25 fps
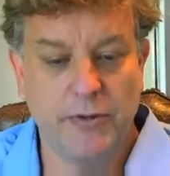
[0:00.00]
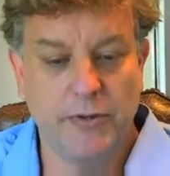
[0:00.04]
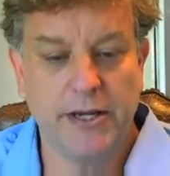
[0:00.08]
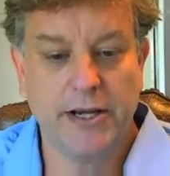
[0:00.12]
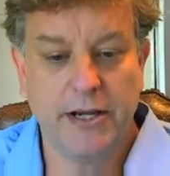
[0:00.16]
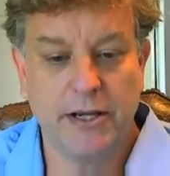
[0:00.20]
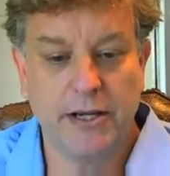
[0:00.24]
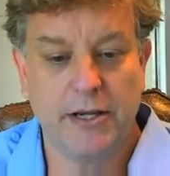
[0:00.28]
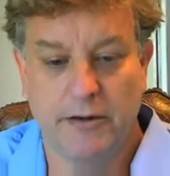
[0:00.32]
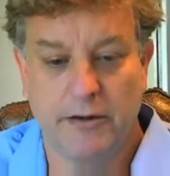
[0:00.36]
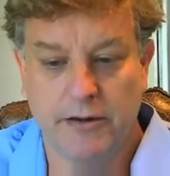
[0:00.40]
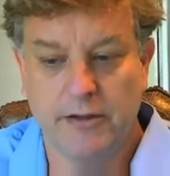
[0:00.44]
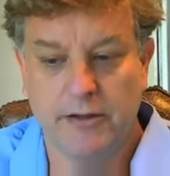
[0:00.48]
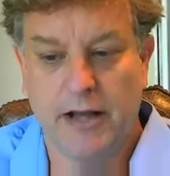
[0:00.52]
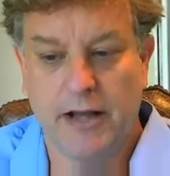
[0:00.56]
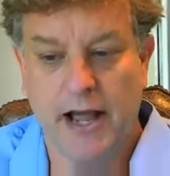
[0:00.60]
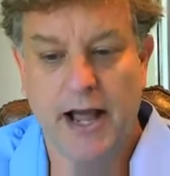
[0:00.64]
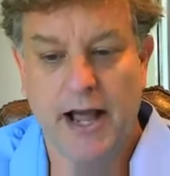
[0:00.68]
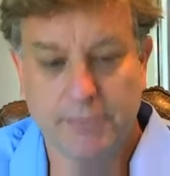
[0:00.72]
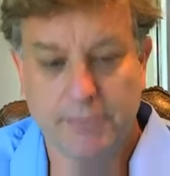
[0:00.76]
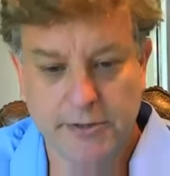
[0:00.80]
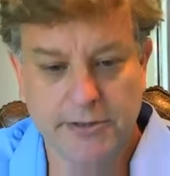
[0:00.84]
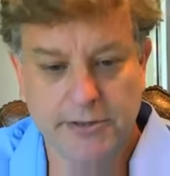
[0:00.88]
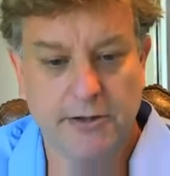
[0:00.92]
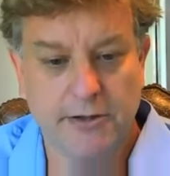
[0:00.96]
We
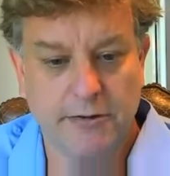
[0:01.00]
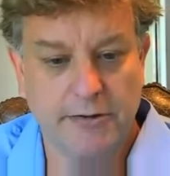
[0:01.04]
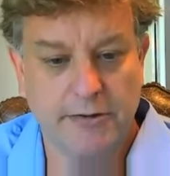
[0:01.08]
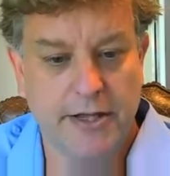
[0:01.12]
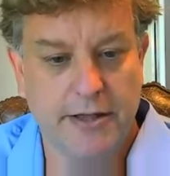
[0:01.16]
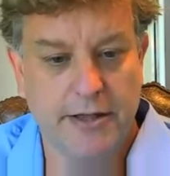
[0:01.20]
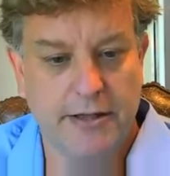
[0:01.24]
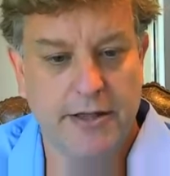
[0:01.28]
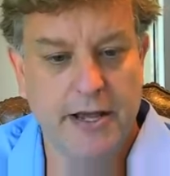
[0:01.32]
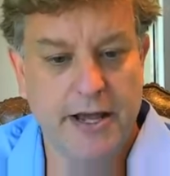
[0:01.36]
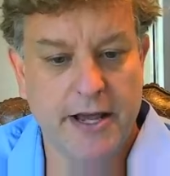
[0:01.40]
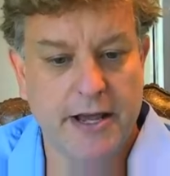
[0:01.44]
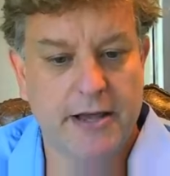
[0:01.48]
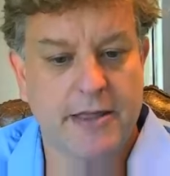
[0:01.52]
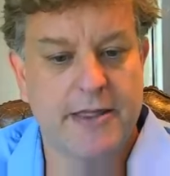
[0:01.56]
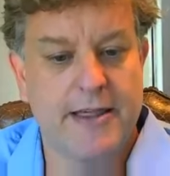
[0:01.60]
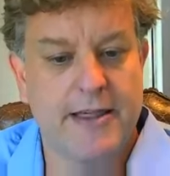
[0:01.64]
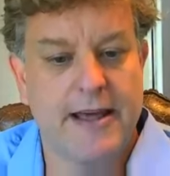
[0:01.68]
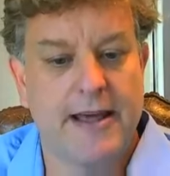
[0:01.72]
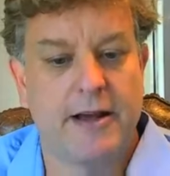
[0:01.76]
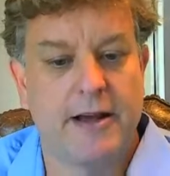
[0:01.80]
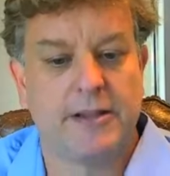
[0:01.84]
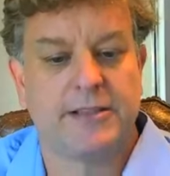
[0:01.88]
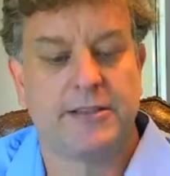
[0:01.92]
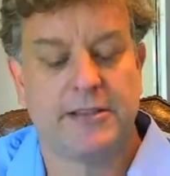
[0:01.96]
absolutely think
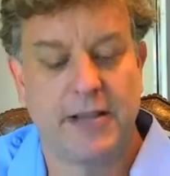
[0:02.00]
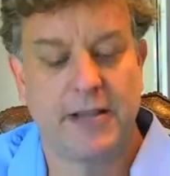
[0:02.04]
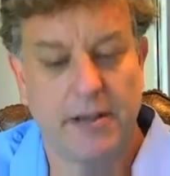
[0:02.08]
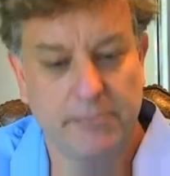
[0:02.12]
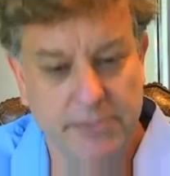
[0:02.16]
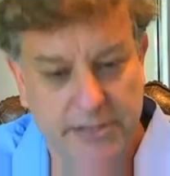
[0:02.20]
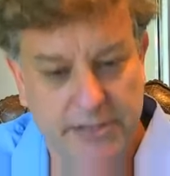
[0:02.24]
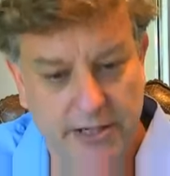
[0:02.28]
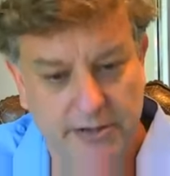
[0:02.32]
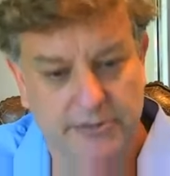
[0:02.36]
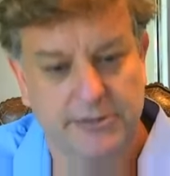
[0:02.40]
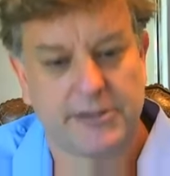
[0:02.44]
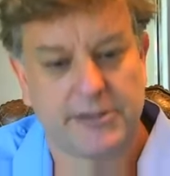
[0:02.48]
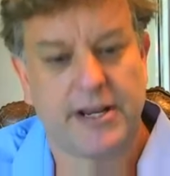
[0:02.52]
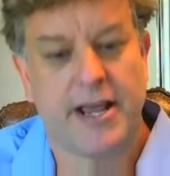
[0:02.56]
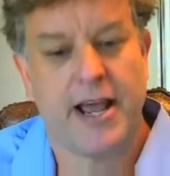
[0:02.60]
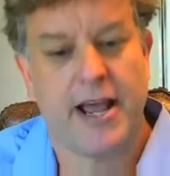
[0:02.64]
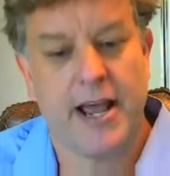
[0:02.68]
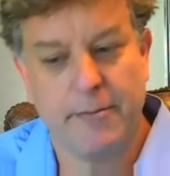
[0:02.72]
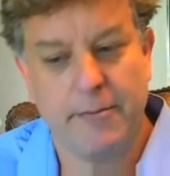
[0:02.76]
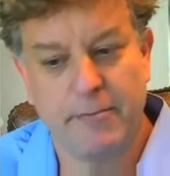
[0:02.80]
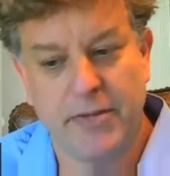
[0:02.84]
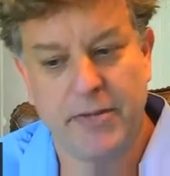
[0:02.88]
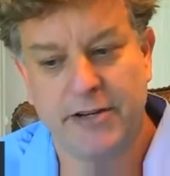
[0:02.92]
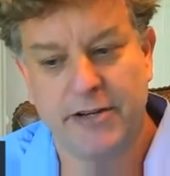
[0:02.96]
that stem cells
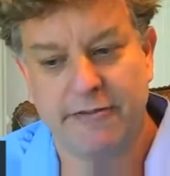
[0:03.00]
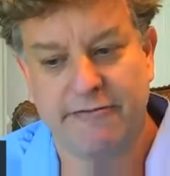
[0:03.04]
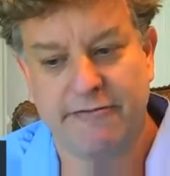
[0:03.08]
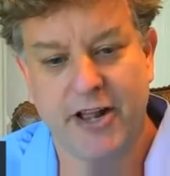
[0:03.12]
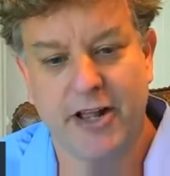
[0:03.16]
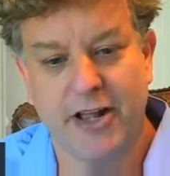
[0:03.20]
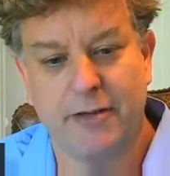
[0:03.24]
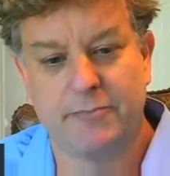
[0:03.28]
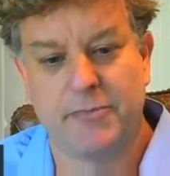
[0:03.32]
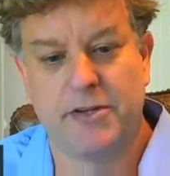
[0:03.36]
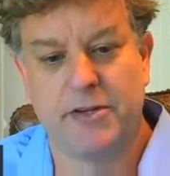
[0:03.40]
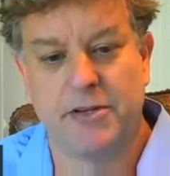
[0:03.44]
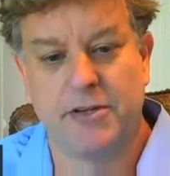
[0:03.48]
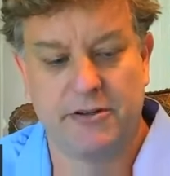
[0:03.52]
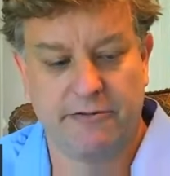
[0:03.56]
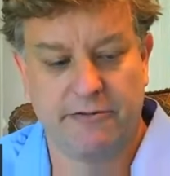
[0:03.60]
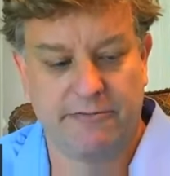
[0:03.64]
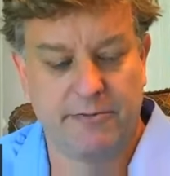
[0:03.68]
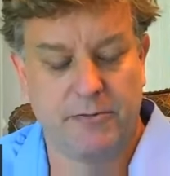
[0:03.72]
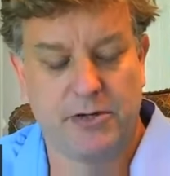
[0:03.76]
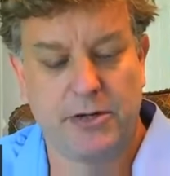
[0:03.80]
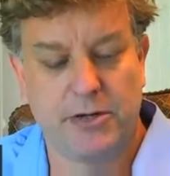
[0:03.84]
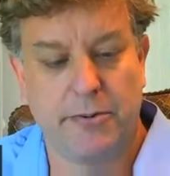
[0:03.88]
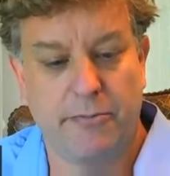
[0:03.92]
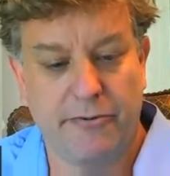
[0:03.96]
can be developed to
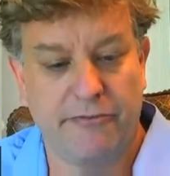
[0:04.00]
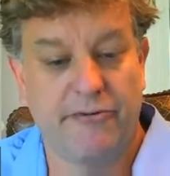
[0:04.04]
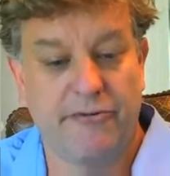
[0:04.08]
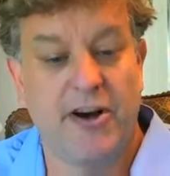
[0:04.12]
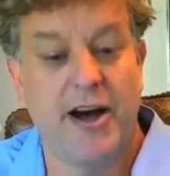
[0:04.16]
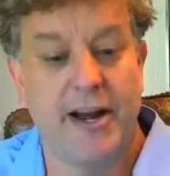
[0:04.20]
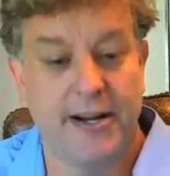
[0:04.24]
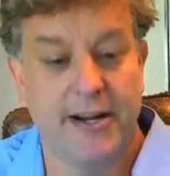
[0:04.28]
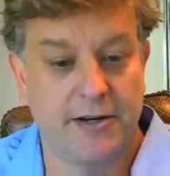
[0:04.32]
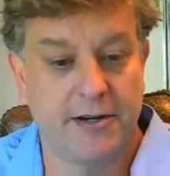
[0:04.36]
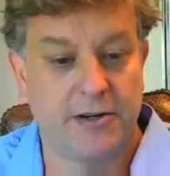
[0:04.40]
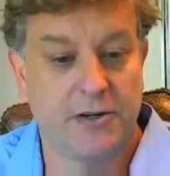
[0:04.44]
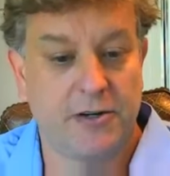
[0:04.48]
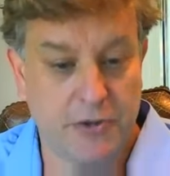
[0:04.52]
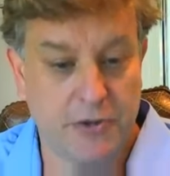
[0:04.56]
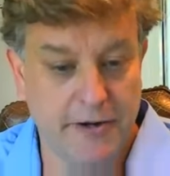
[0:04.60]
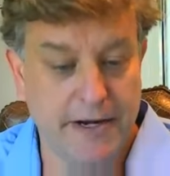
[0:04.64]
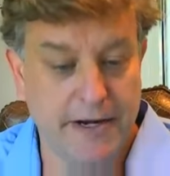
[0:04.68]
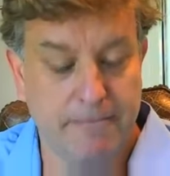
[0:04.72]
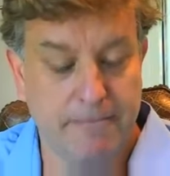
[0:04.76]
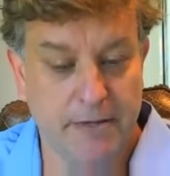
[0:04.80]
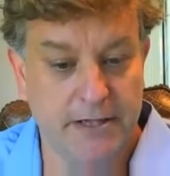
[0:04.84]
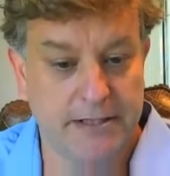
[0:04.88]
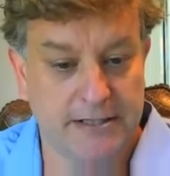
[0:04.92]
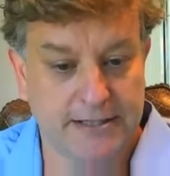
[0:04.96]
provide
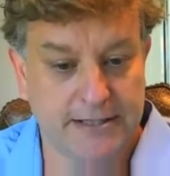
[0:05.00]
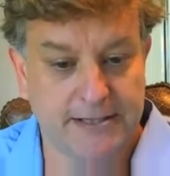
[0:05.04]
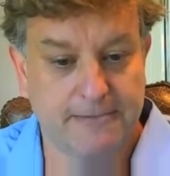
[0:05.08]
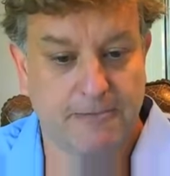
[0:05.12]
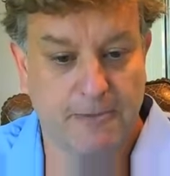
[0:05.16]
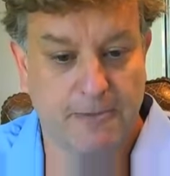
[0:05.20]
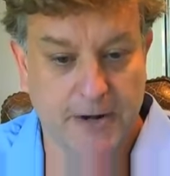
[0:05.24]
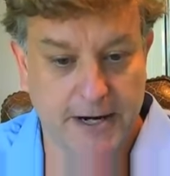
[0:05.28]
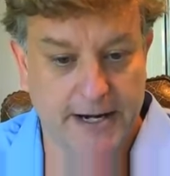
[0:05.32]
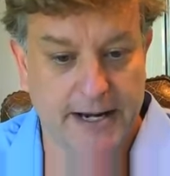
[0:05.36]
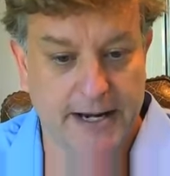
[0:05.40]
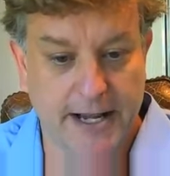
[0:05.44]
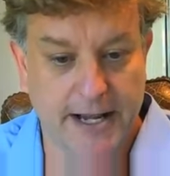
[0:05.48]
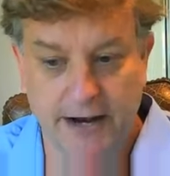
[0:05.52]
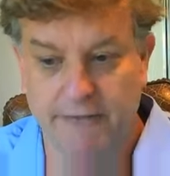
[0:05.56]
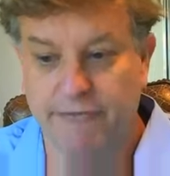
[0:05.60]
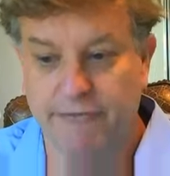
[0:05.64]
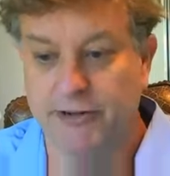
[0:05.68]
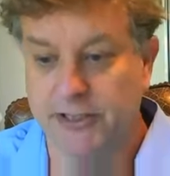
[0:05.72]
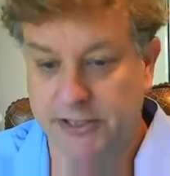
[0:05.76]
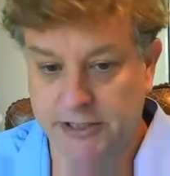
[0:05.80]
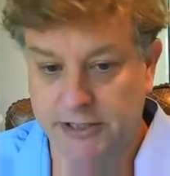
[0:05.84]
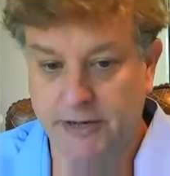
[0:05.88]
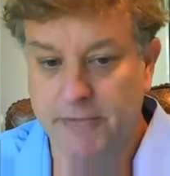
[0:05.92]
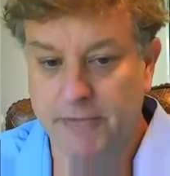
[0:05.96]
treatments one day
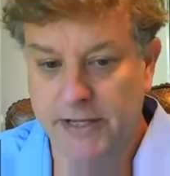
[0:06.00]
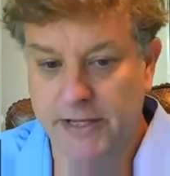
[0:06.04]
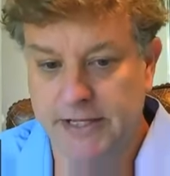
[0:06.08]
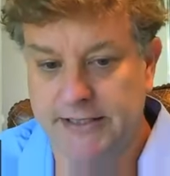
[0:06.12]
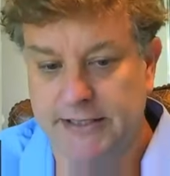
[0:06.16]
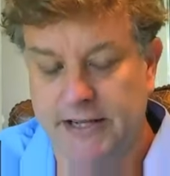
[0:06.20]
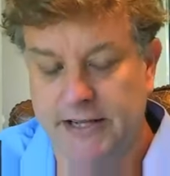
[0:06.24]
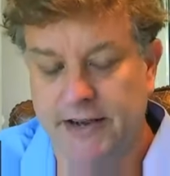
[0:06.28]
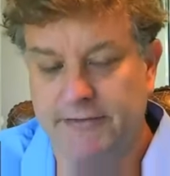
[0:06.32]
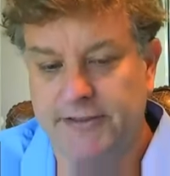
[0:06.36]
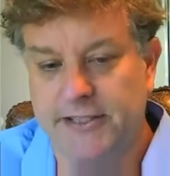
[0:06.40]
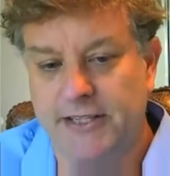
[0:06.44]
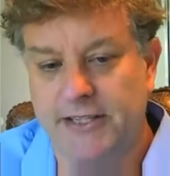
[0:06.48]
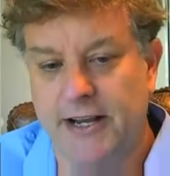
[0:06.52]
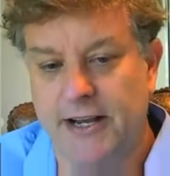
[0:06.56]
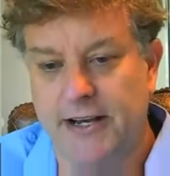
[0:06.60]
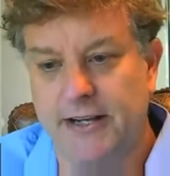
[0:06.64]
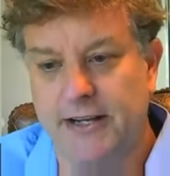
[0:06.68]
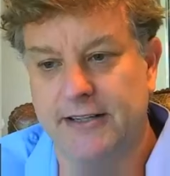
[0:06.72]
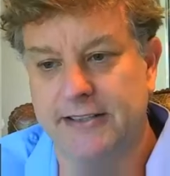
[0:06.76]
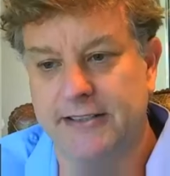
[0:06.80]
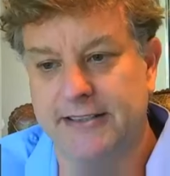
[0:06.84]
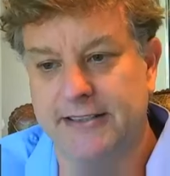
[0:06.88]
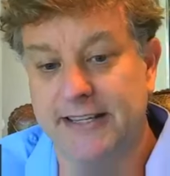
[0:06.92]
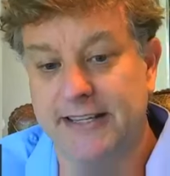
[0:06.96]
for some of these
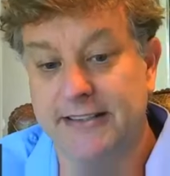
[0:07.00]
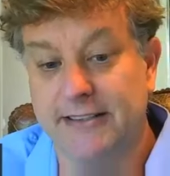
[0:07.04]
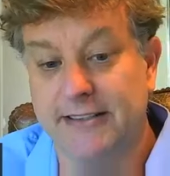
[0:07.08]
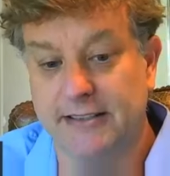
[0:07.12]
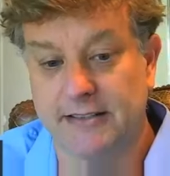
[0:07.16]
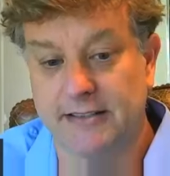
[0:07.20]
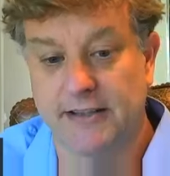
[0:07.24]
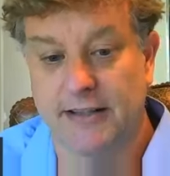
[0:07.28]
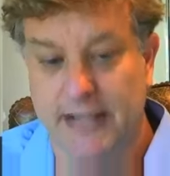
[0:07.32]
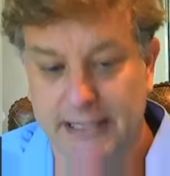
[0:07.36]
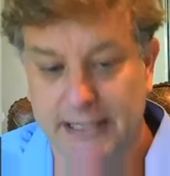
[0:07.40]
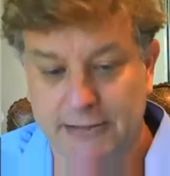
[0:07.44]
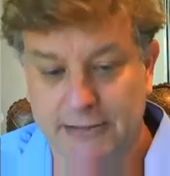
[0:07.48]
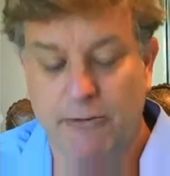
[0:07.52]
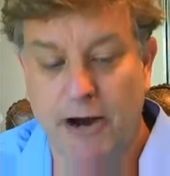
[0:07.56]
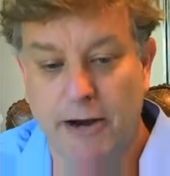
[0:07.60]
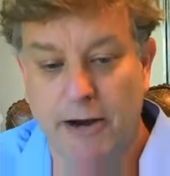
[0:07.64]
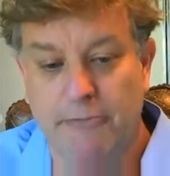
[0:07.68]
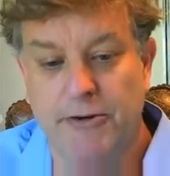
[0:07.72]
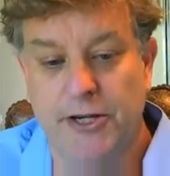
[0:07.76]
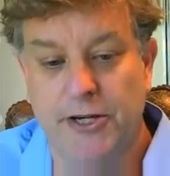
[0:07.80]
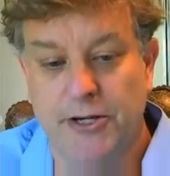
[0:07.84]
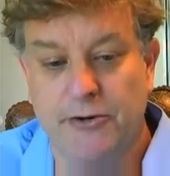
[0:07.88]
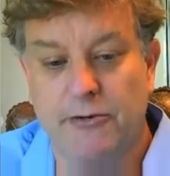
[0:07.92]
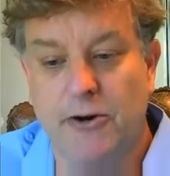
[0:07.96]
devastating diseases, and that's why
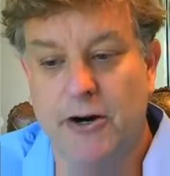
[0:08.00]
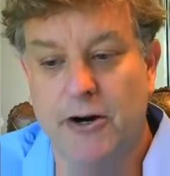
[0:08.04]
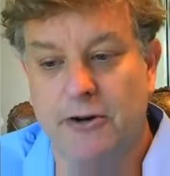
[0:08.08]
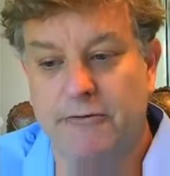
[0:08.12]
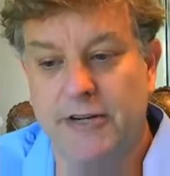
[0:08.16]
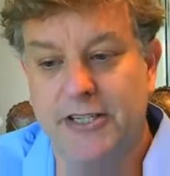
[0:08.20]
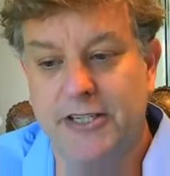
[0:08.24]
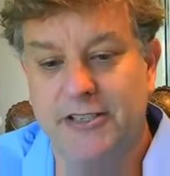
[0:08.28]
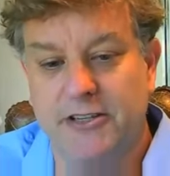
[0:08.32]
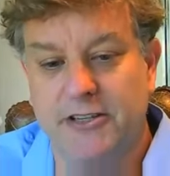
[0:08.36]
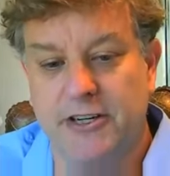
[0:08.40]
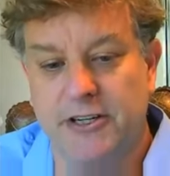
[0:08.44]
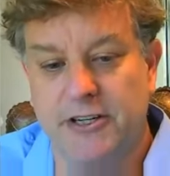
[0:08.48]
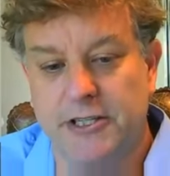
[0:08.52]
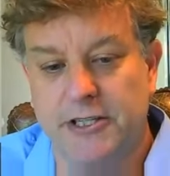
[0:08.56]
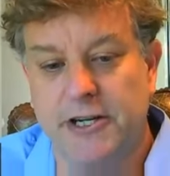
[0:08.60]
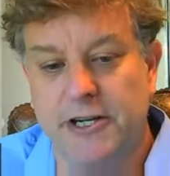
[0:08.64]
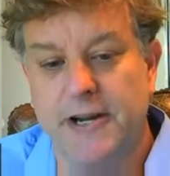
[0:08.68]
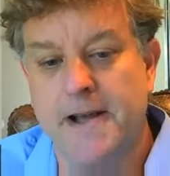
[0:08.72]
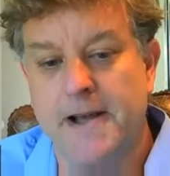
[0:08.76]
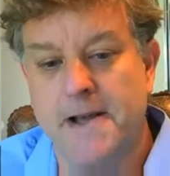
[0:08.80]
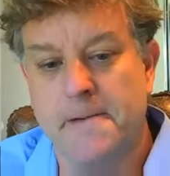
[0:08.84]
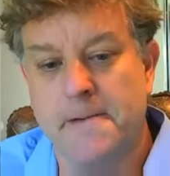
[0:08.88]
we do our research.